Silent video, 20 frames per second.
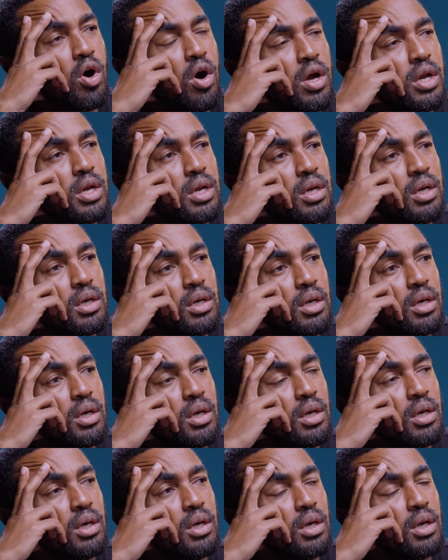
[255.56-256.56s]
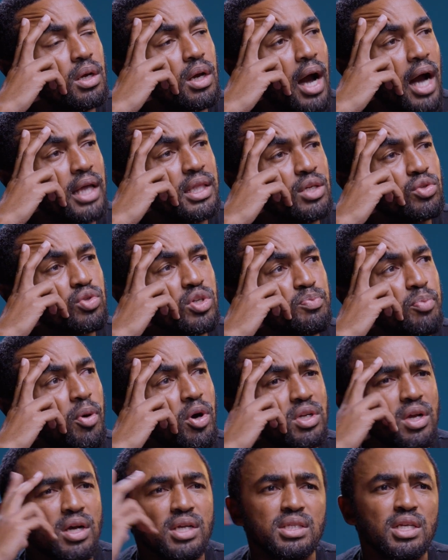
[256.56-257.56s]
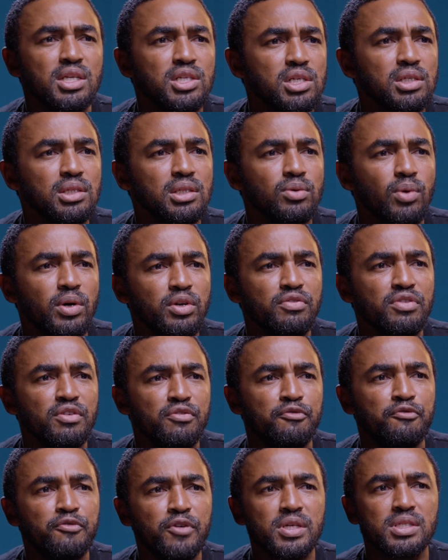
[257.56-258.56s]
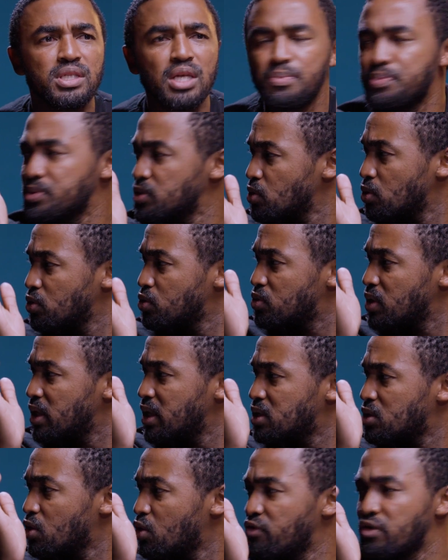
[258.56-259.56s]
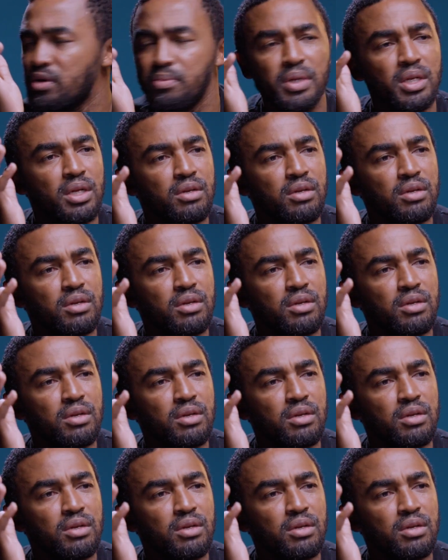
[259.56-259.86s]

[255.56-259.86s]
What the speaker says: on, I think it was Podcast and Chill, one of the first episodes to hit over 1